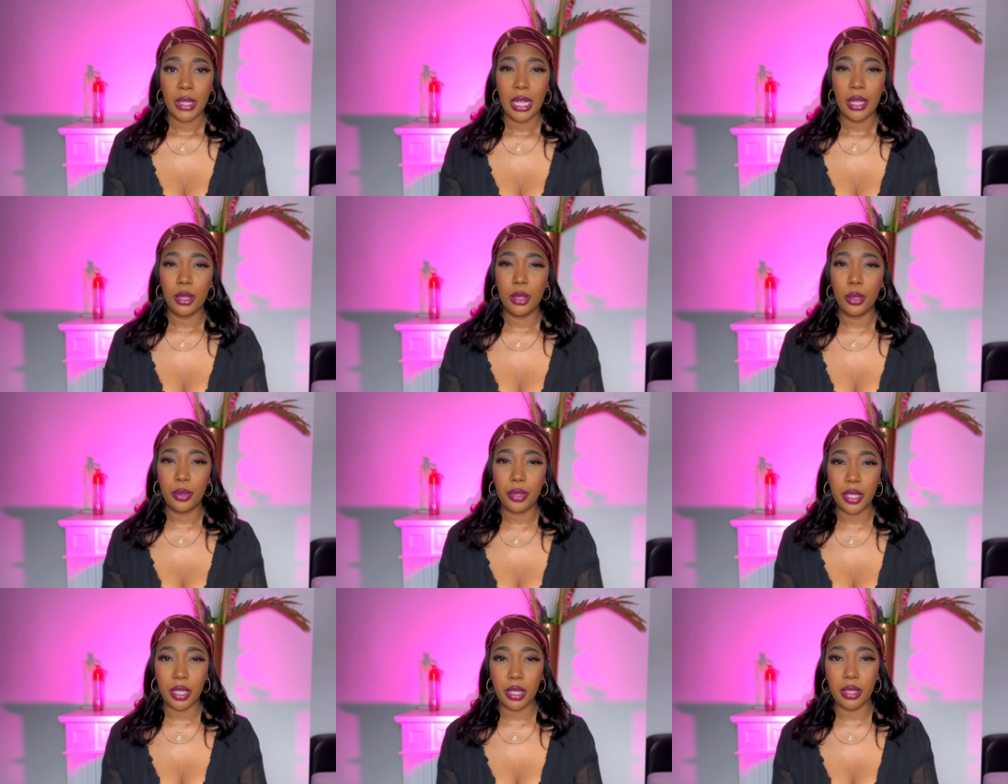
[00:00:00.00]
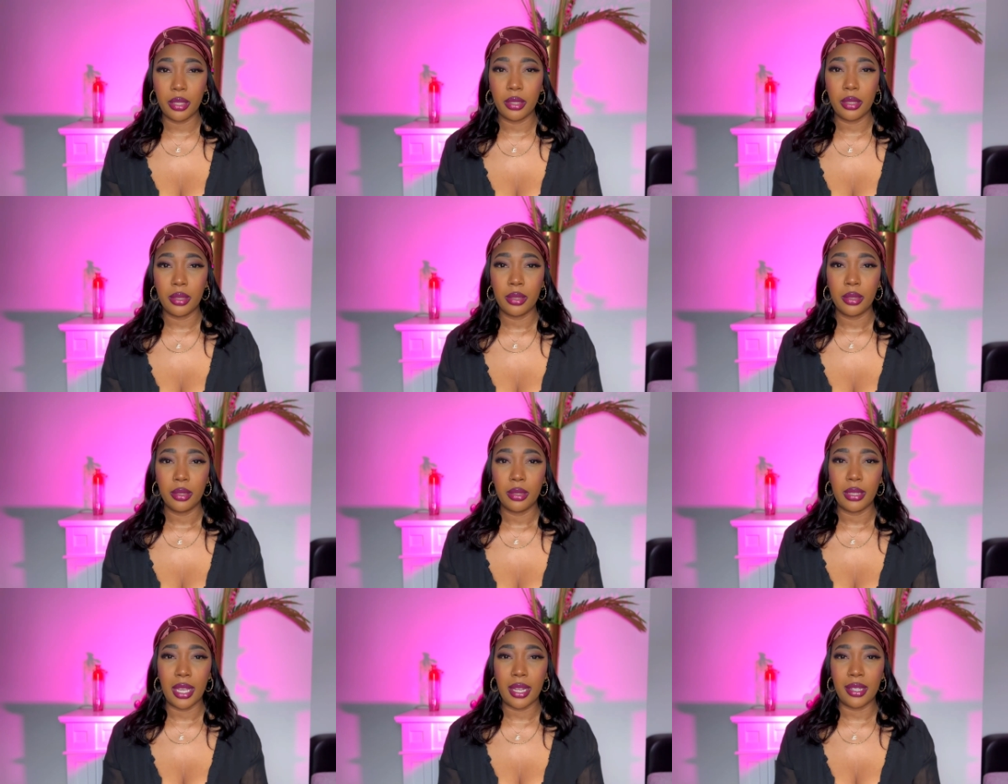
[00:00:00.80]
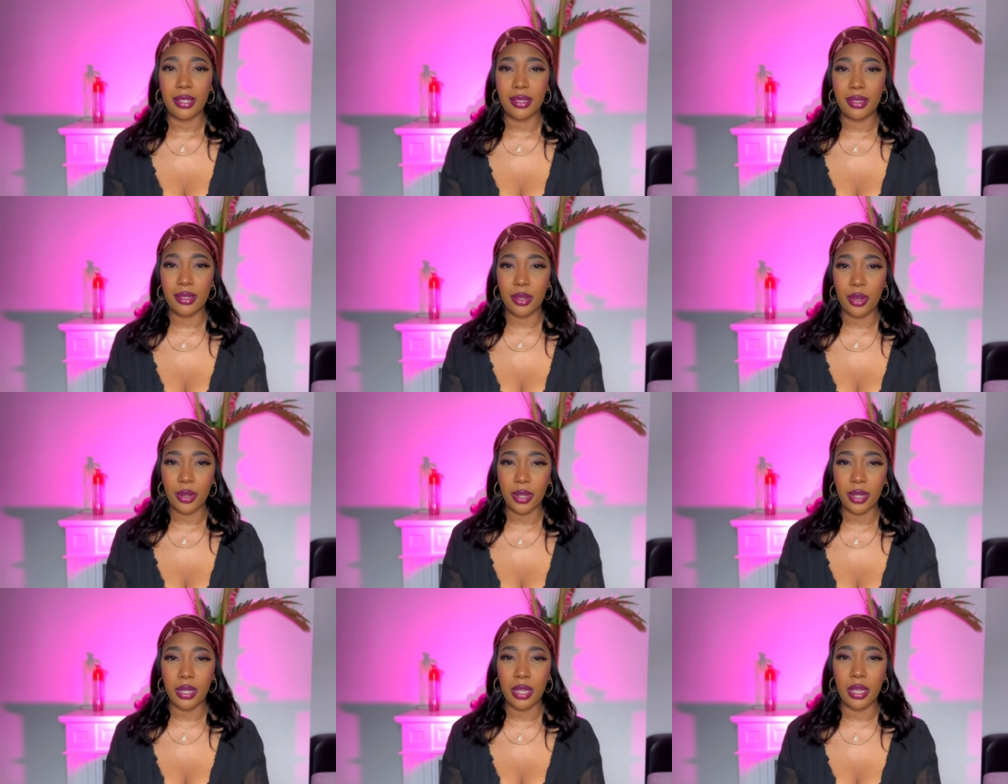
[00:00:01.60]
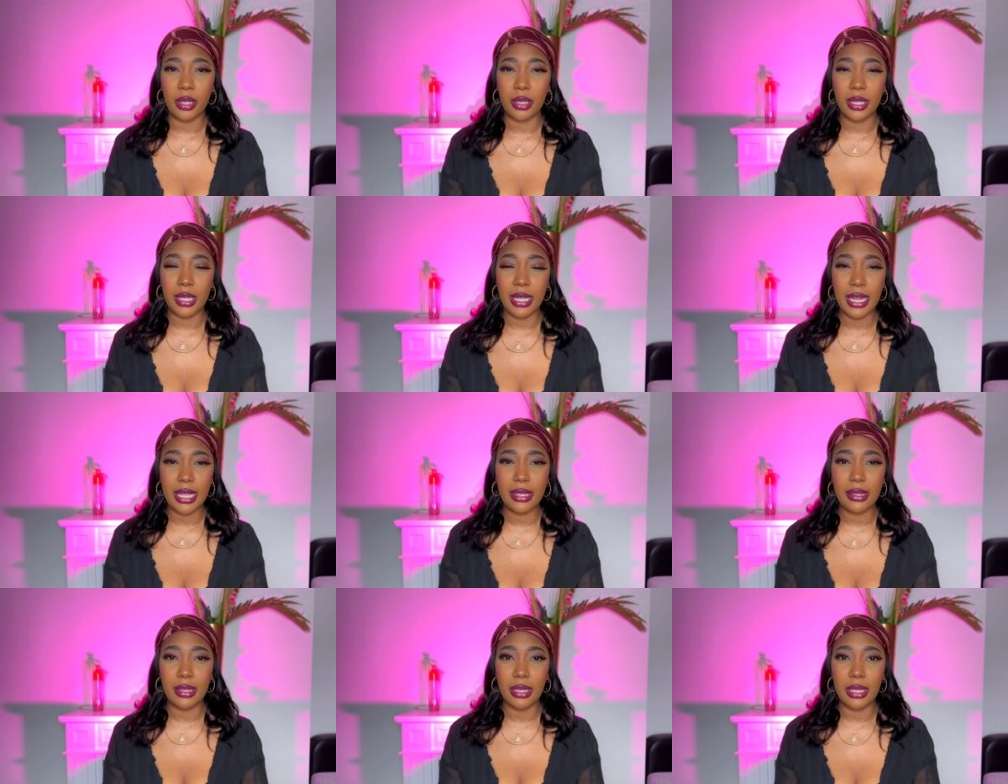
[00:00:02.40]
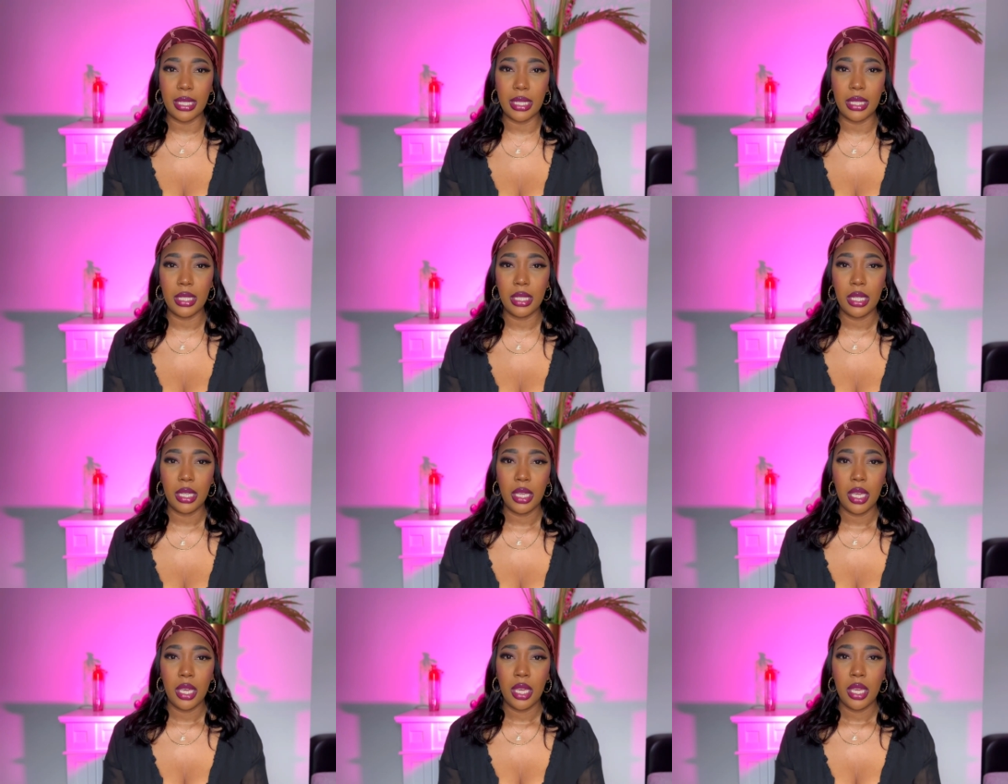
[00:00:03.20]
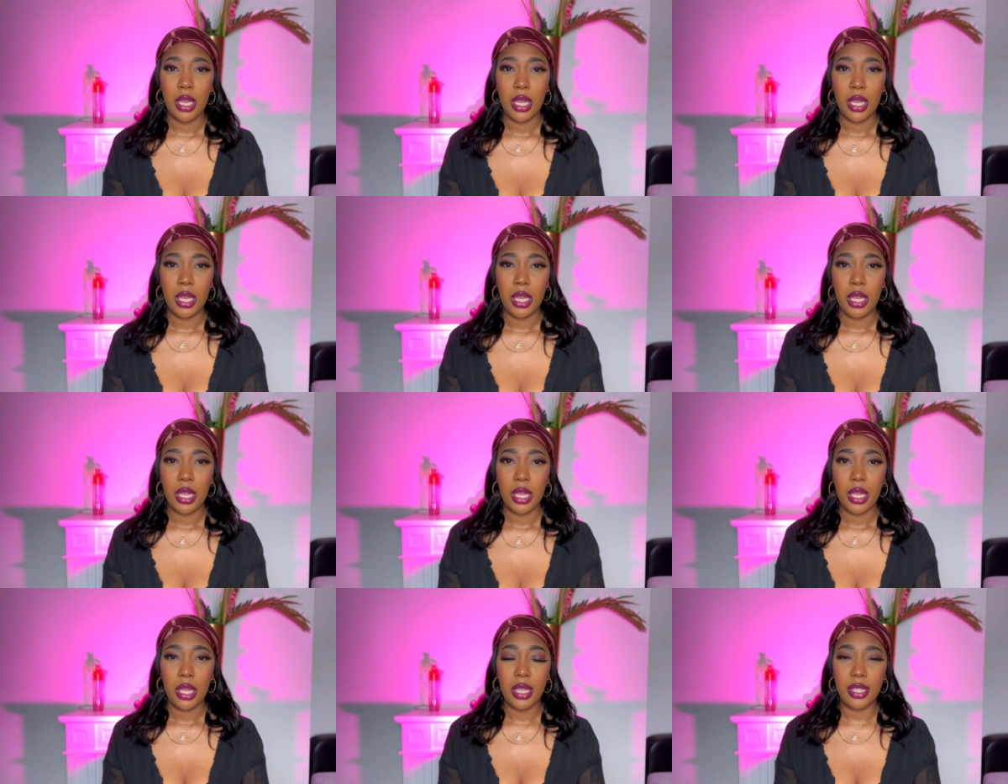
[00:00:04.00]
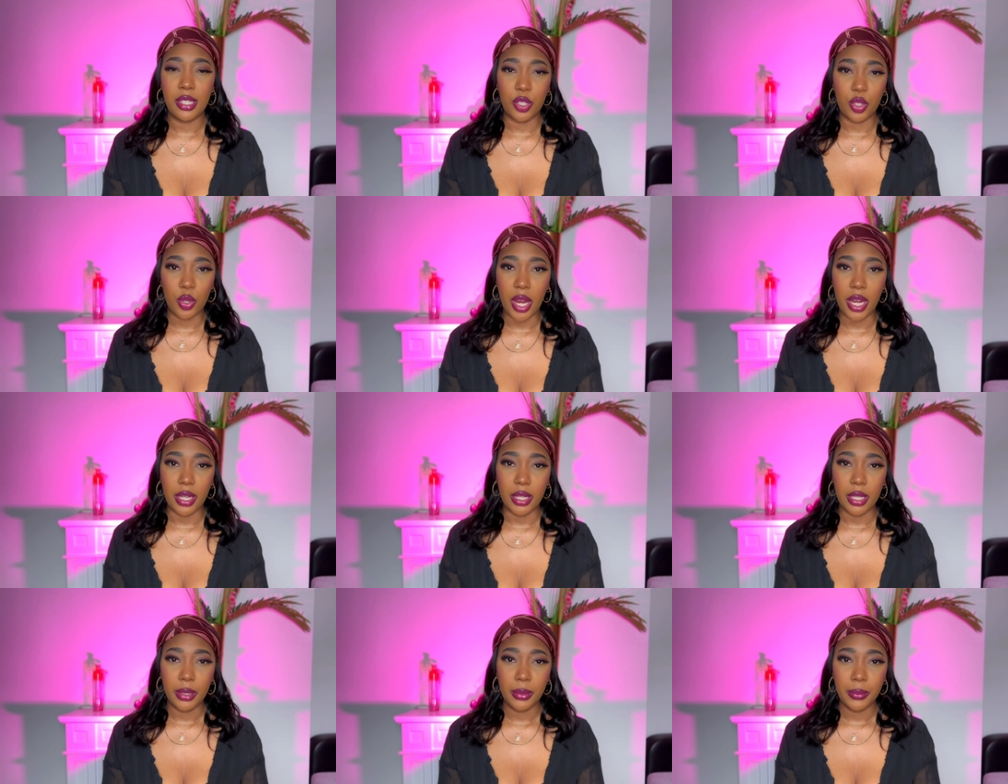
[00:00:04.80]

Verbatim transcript: looking like a certain ethnicity is a trend.